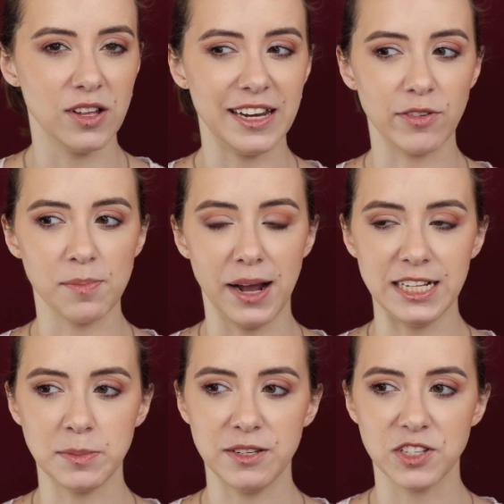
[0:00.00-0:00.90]
and it
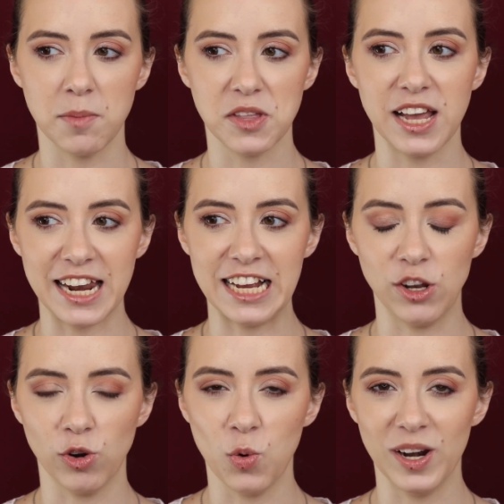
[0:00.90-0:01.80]
reminds me of something, and I
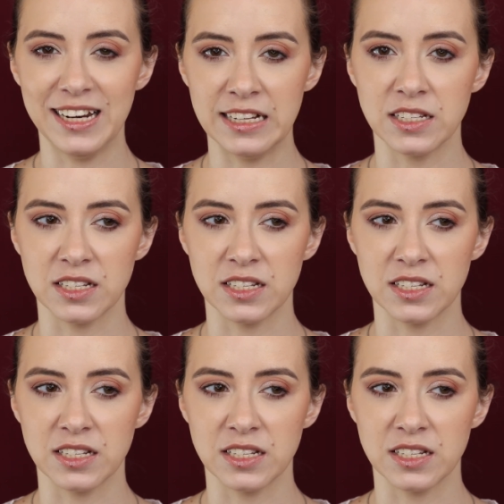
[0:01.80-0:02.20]
don't know what it is.